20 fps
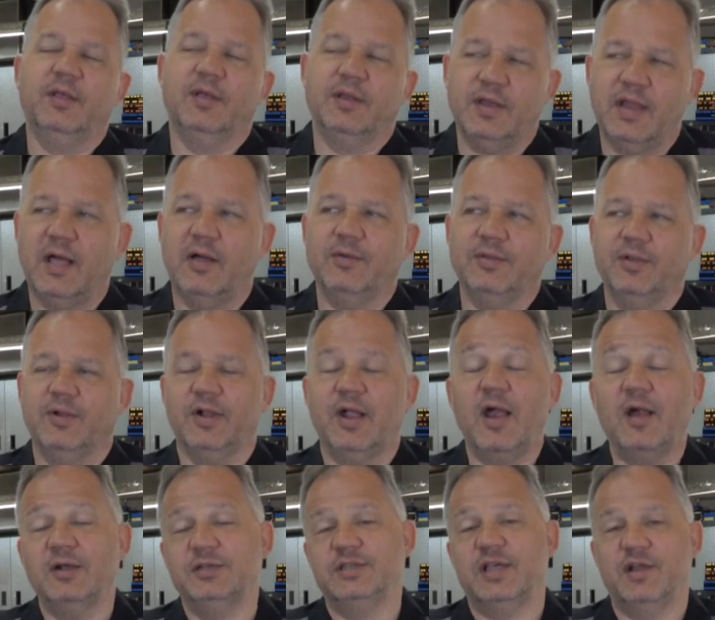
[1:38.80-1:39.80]
Now, your
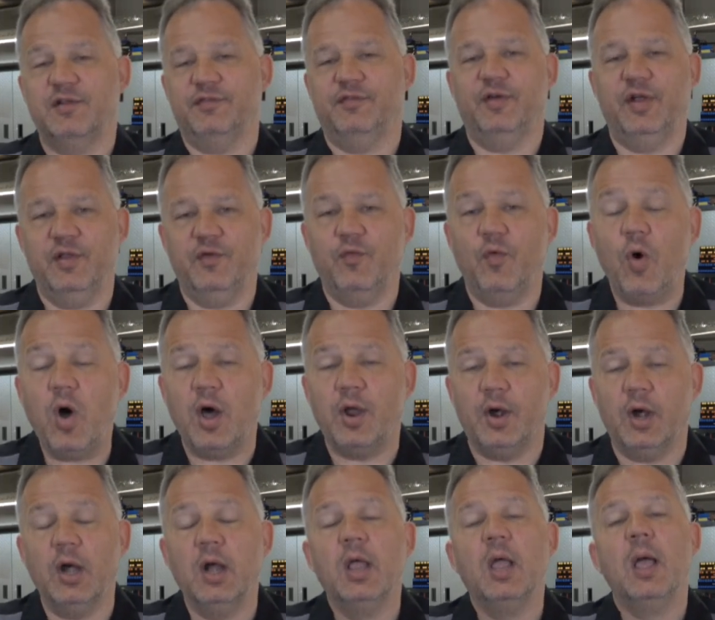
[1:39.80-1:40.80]
car is not afraid of
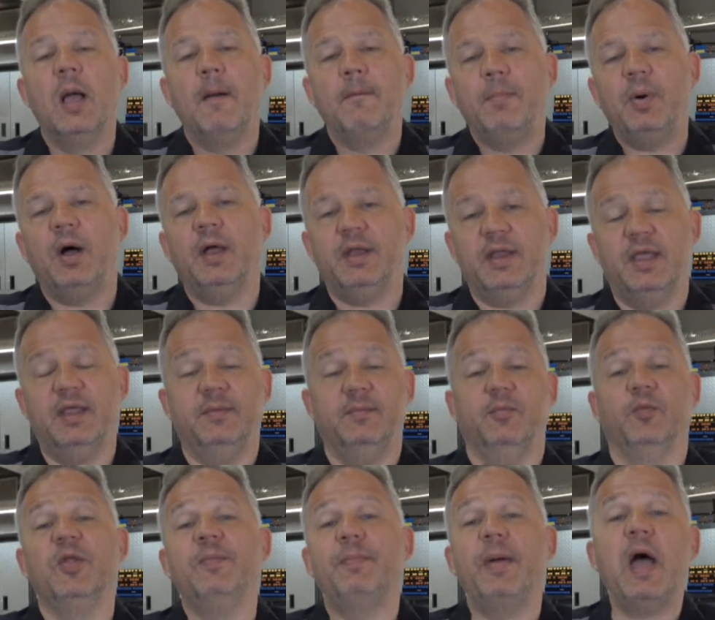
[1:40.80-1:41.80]
water, but
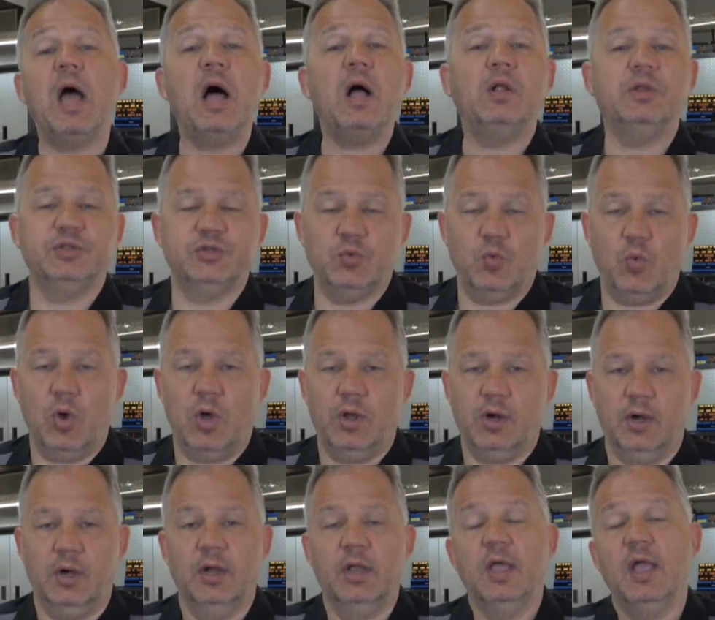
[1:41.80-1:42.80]
it repels
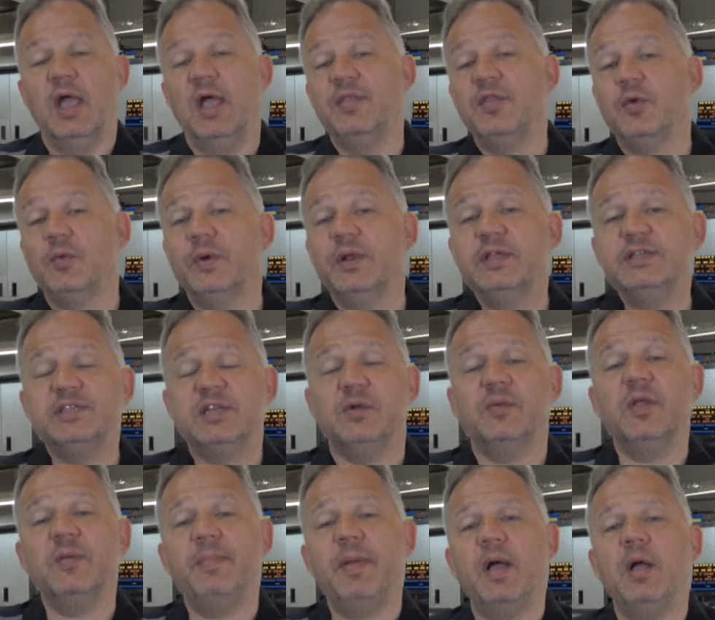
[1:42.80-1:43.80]
water. And the reason it
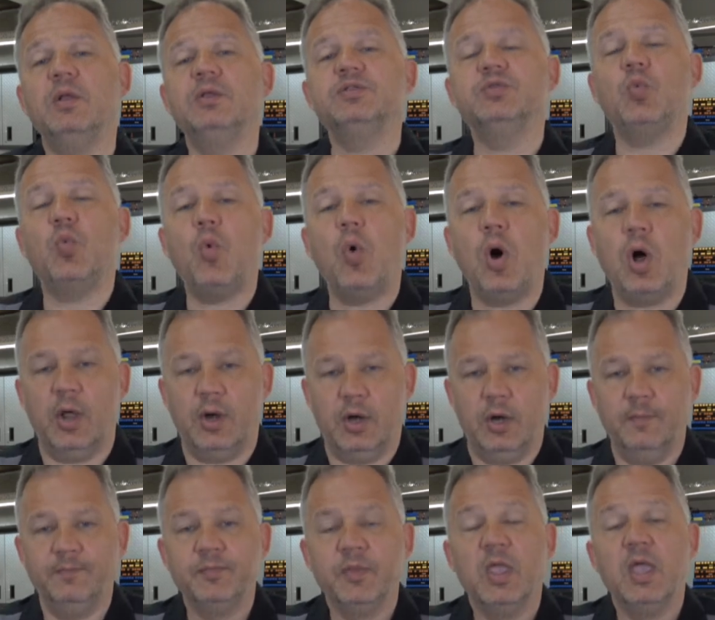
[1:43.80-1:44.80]
repels
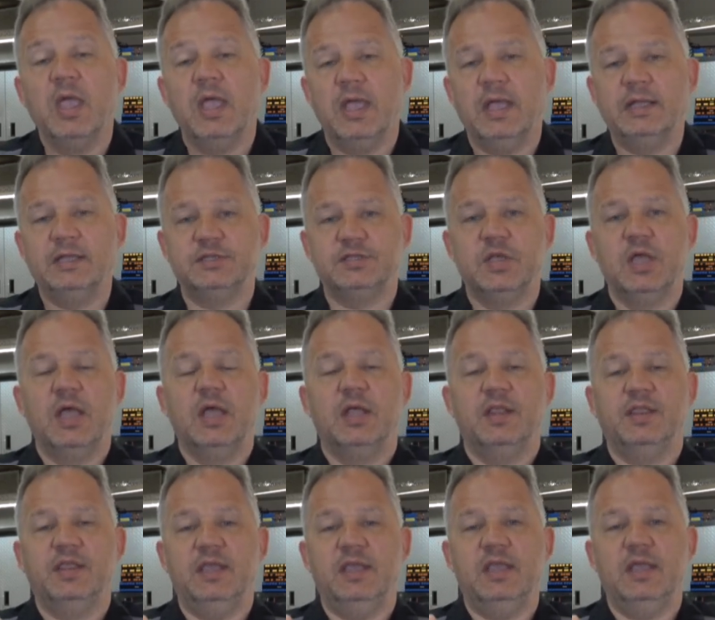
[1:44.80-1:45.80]
water is
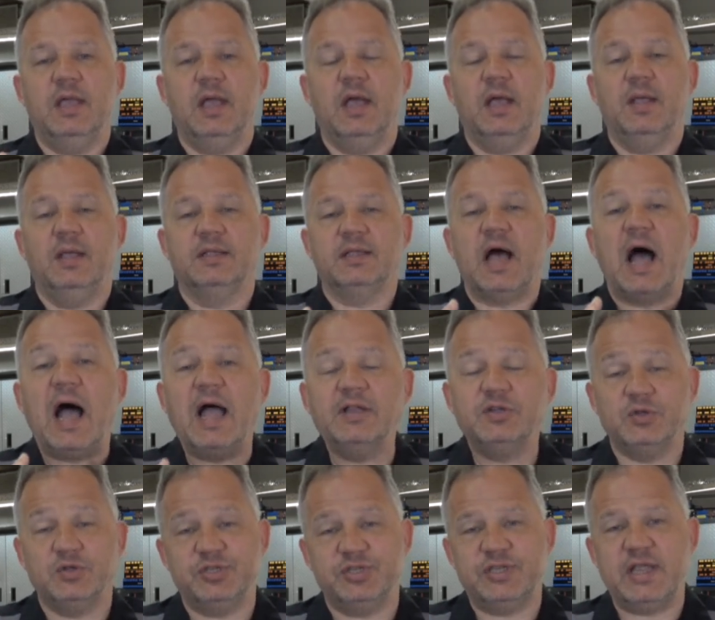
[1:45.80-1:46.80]
the
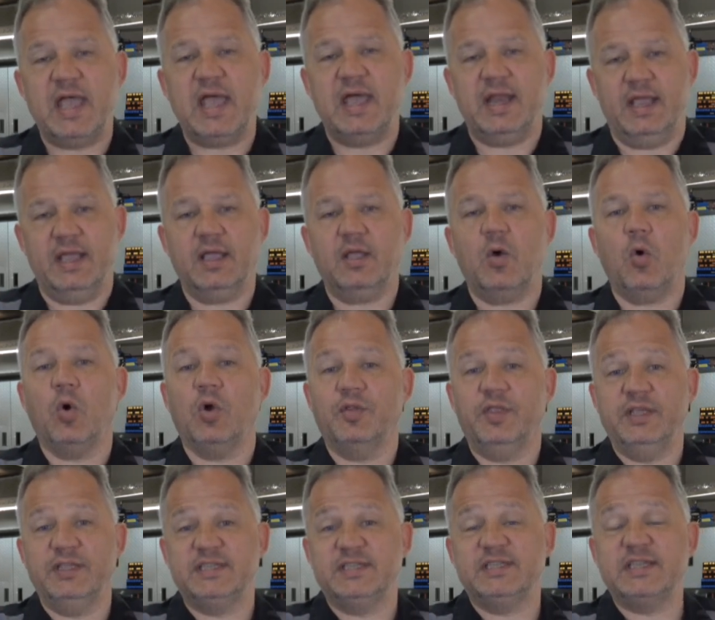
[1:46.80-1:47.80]
hydrostatic or
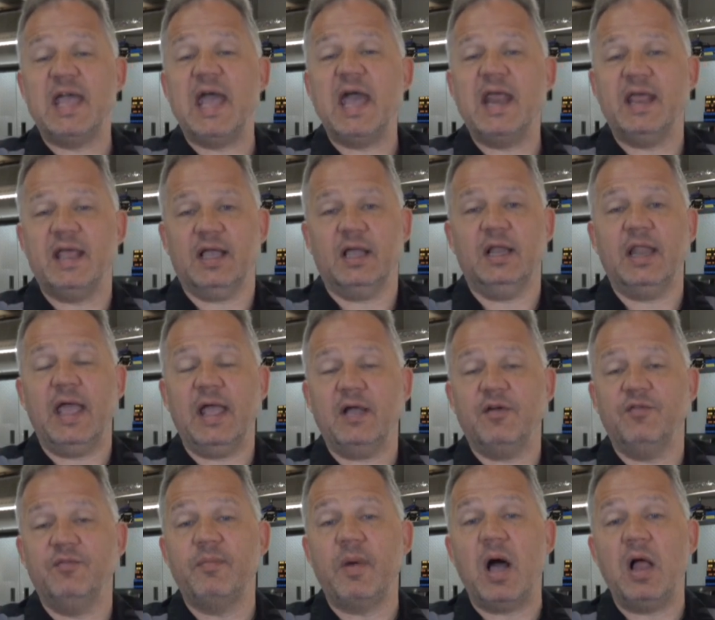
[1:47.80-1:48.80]
the static lack
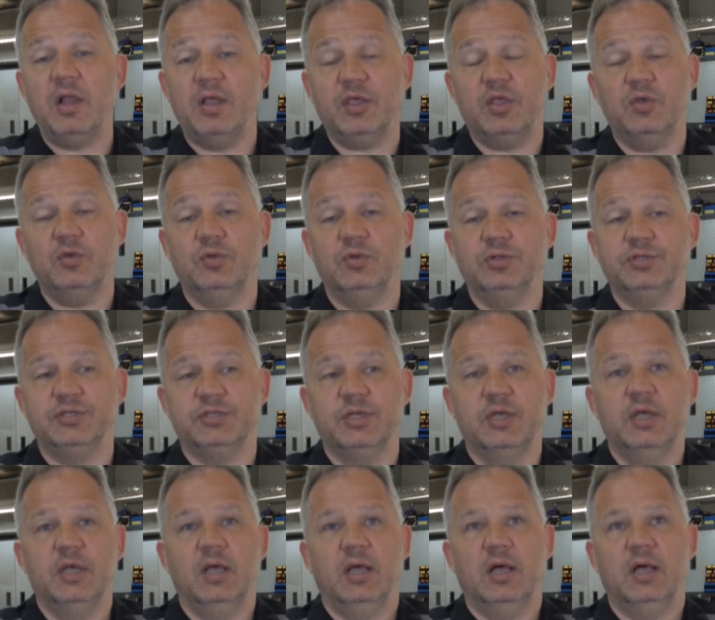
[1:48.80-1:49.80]
of
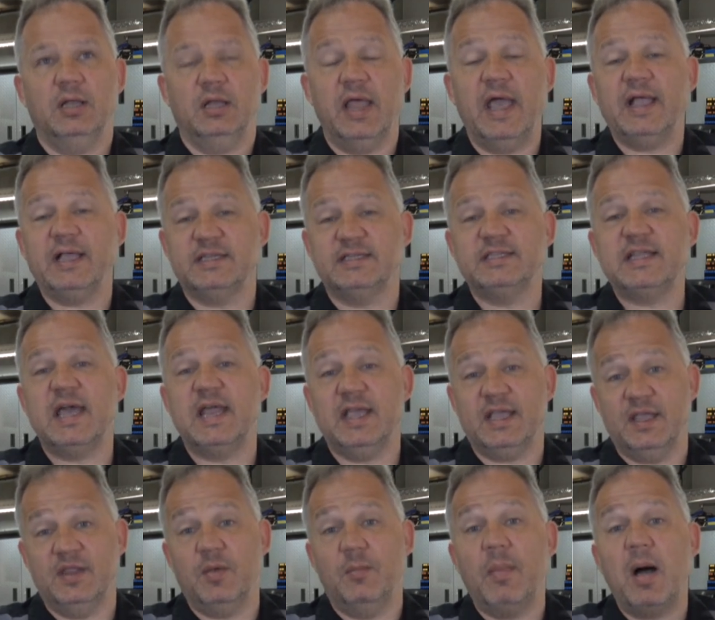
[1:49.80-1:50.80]
molecules, lack of
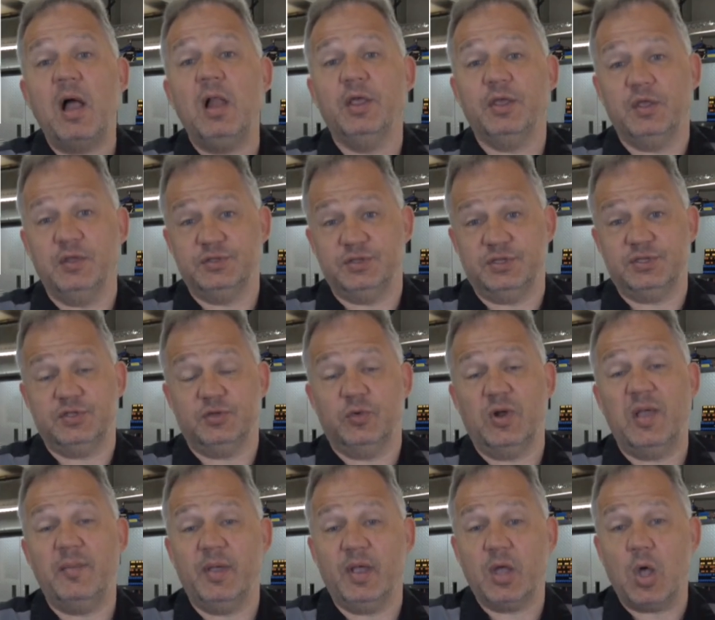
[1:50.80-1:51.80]
static in the molecules of
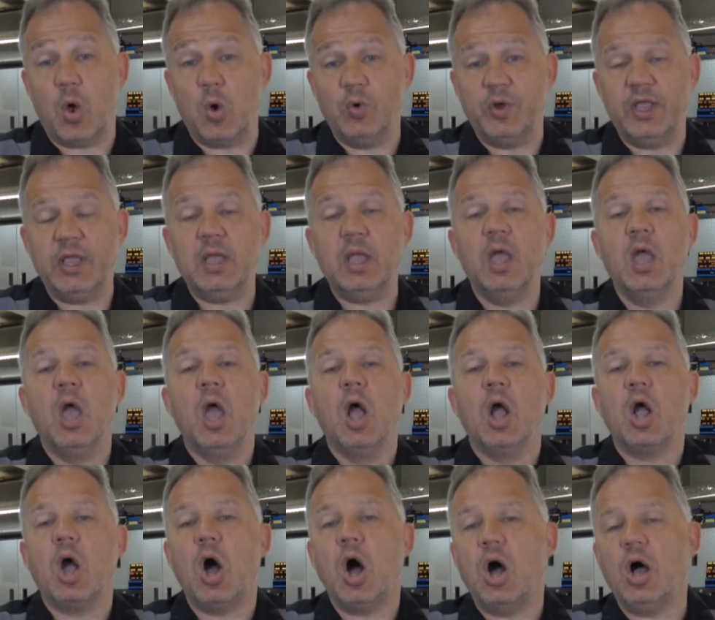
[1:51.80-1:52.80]
ceramic coating
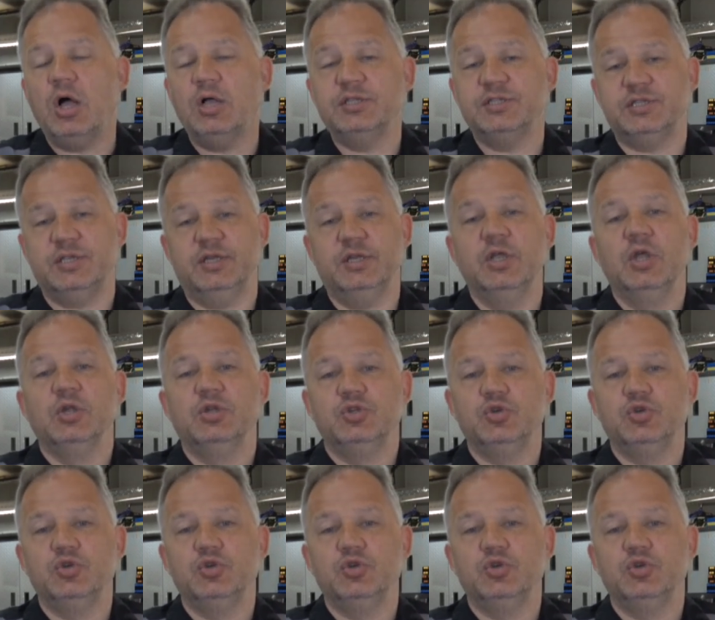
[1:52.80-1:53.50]
cause it